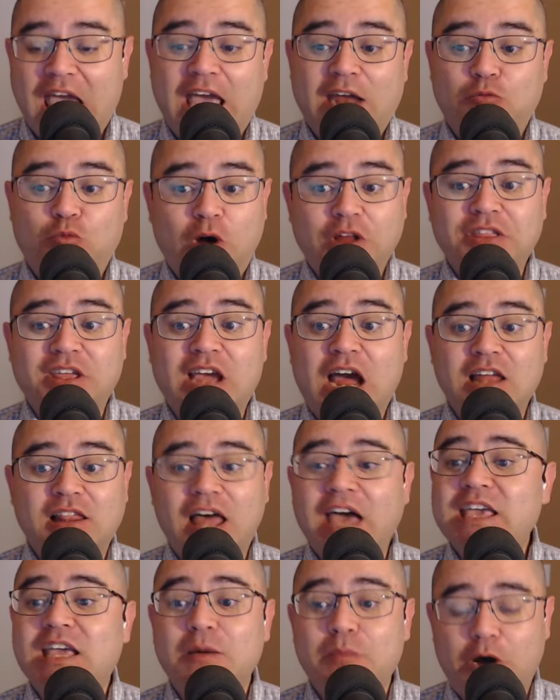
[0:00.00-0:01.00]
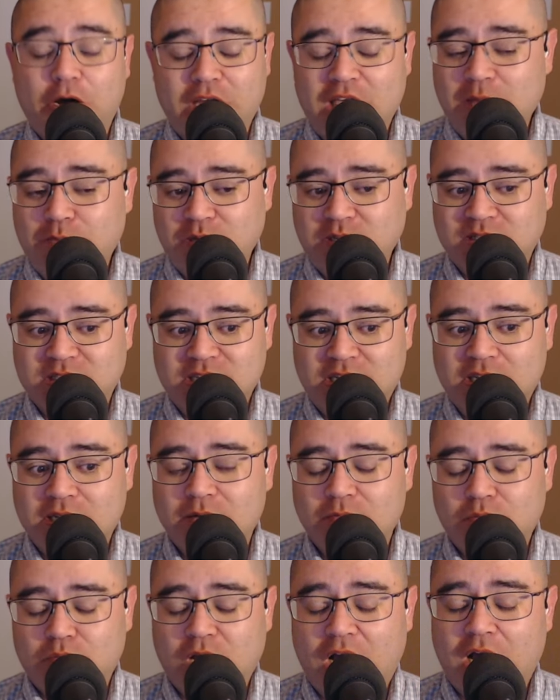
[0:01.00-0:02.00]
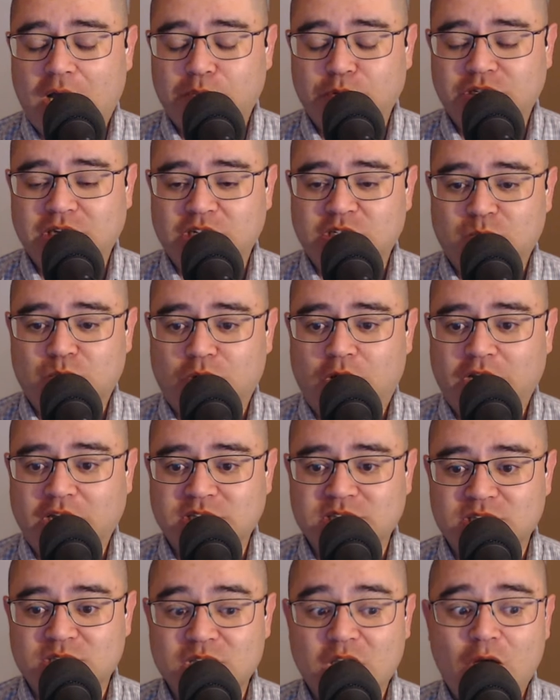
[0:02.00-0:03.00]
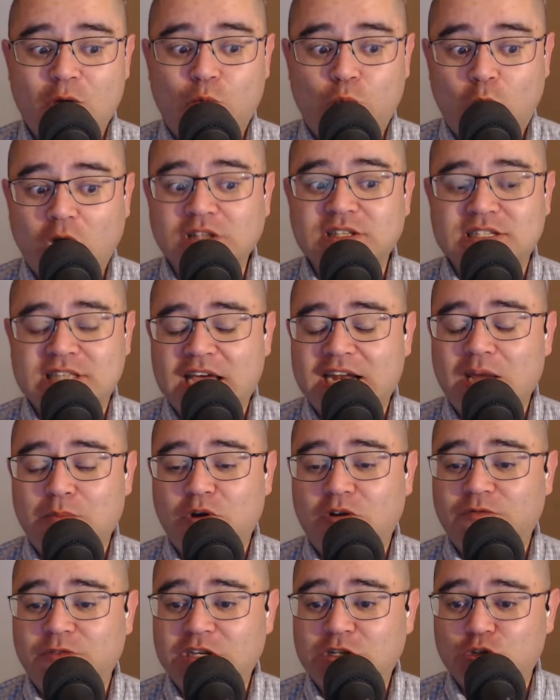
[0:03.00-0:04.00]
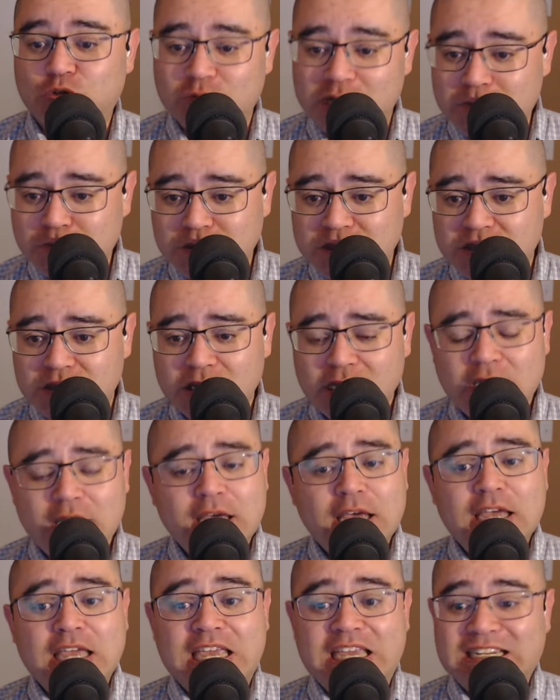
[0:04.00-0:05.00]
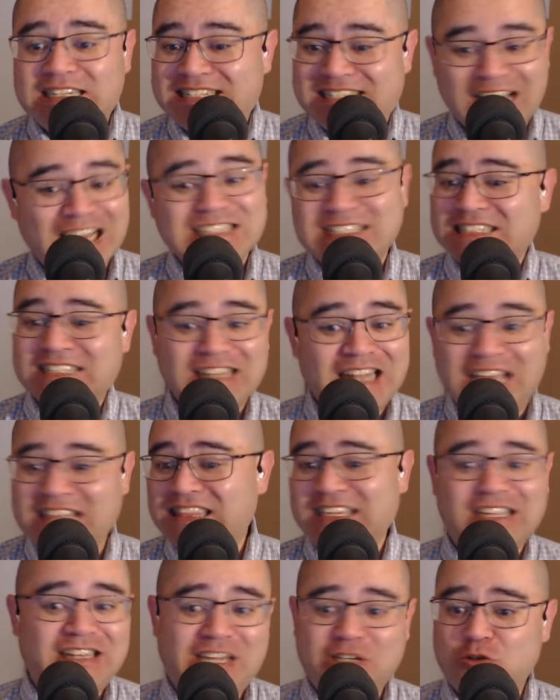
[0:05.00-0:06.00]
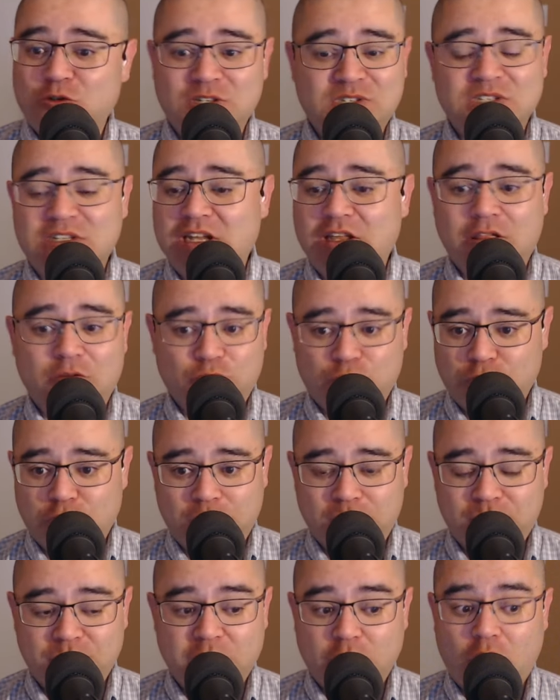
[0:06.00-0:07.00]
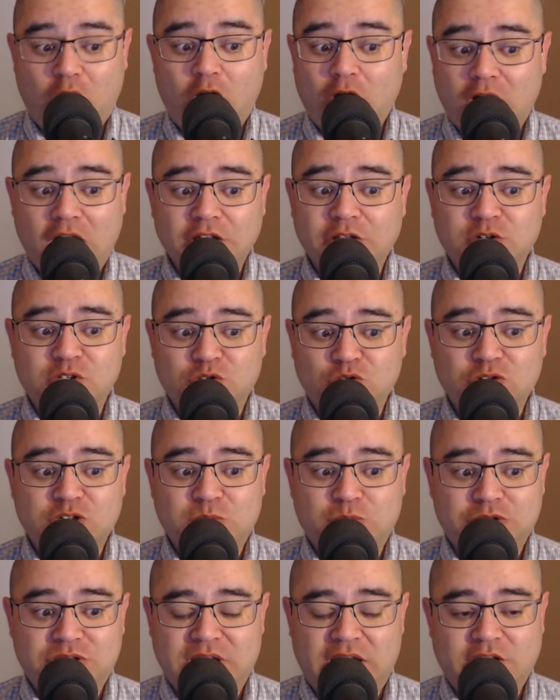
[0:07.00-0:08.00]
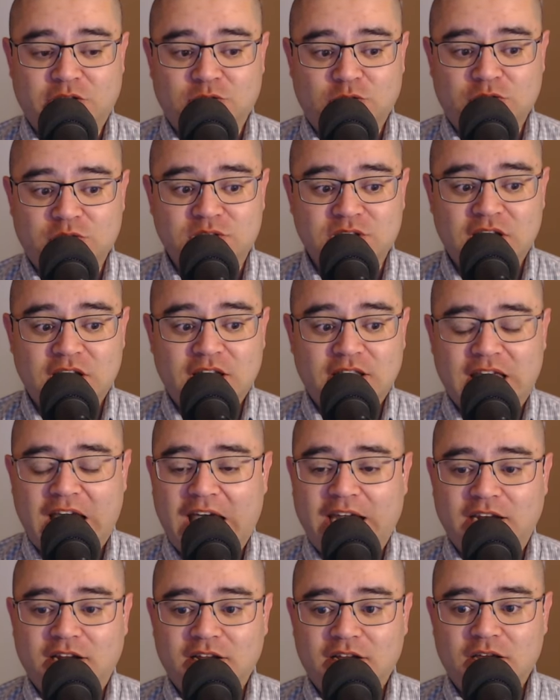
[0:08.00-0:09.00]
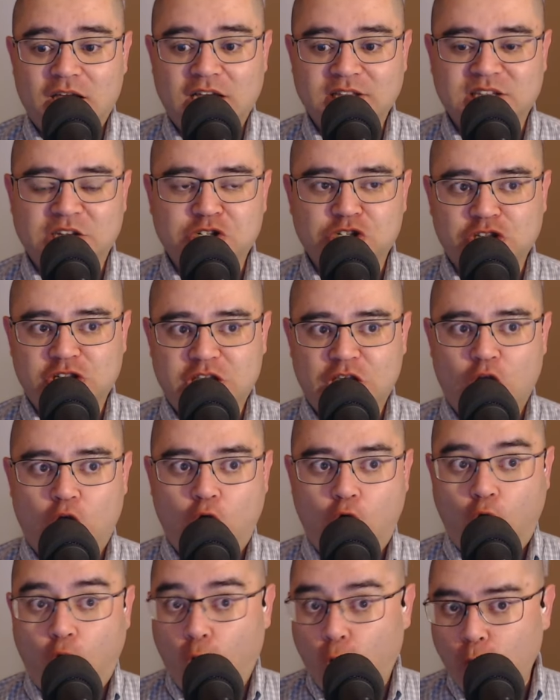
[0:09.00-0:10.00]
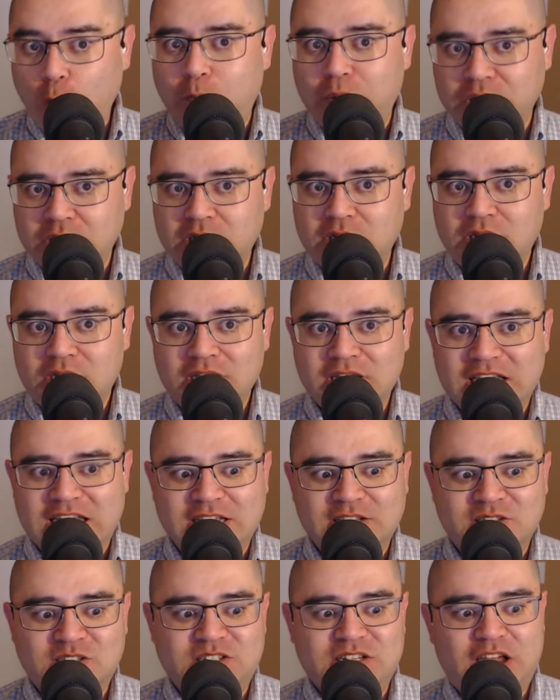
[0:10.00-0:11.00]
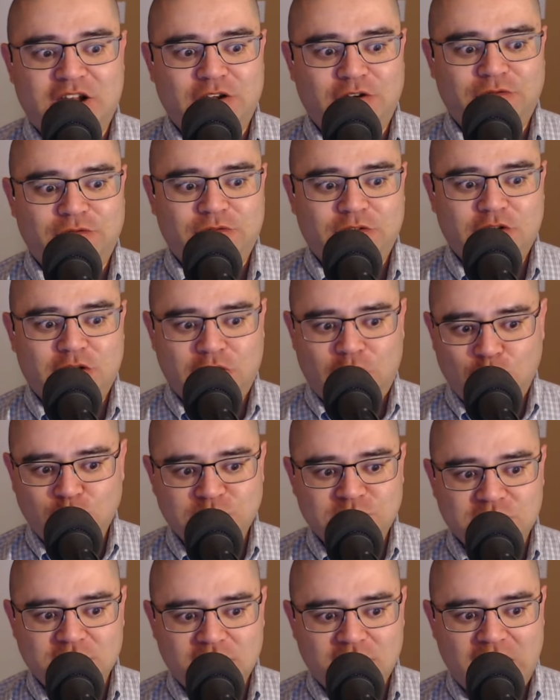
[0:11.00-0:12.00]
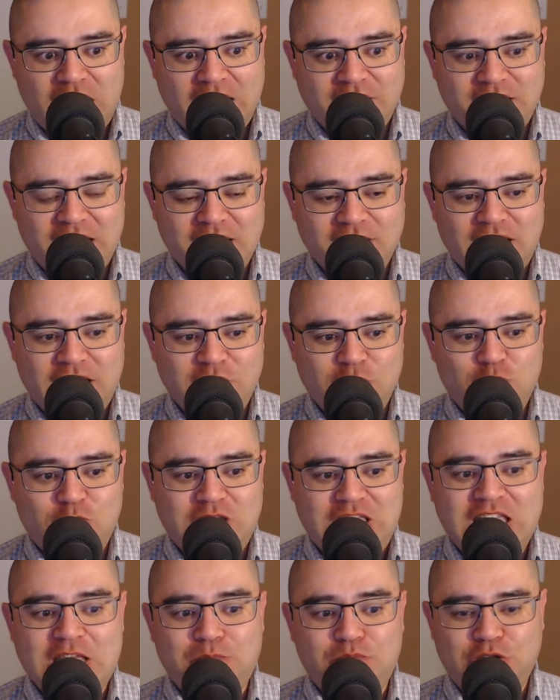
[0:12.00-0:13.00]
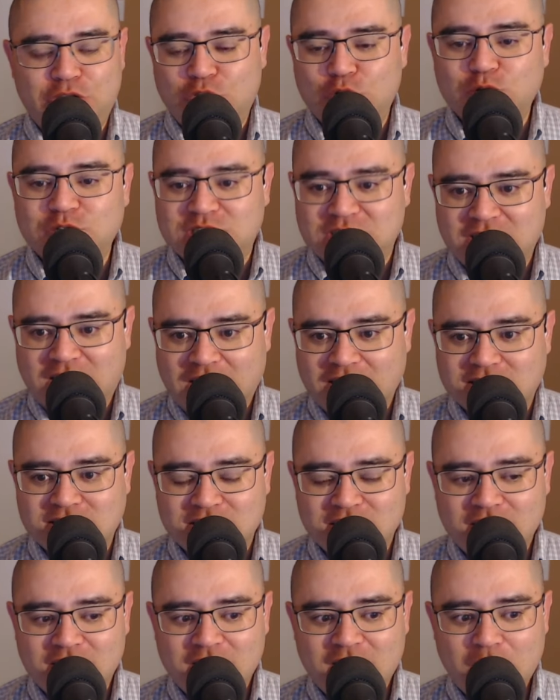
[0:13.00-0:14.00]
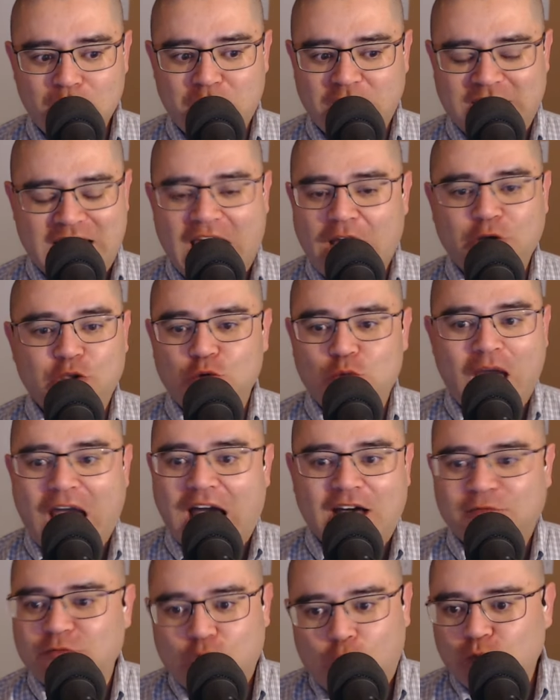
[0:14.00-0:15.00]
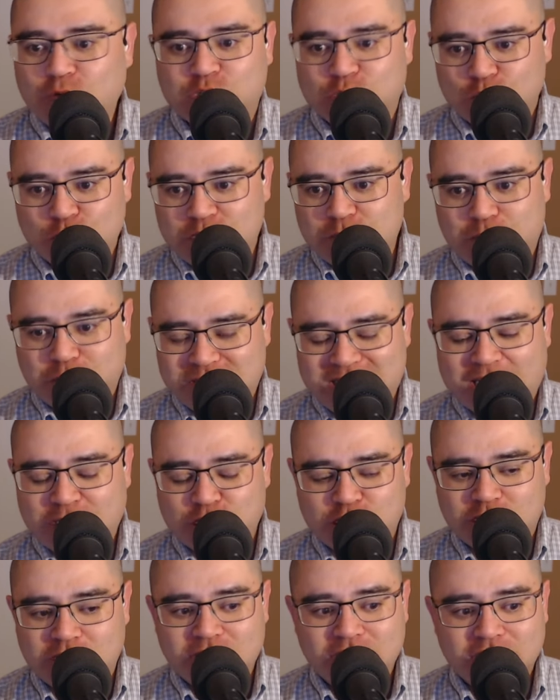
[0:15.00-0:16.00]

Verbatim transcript: And one thing I like about APC uh, protection products is once that MOV trips, it doesn't let the electricity through. There are other surge protectors that essentially open instead of closing and they let you keep using it, but now you have no surge protection.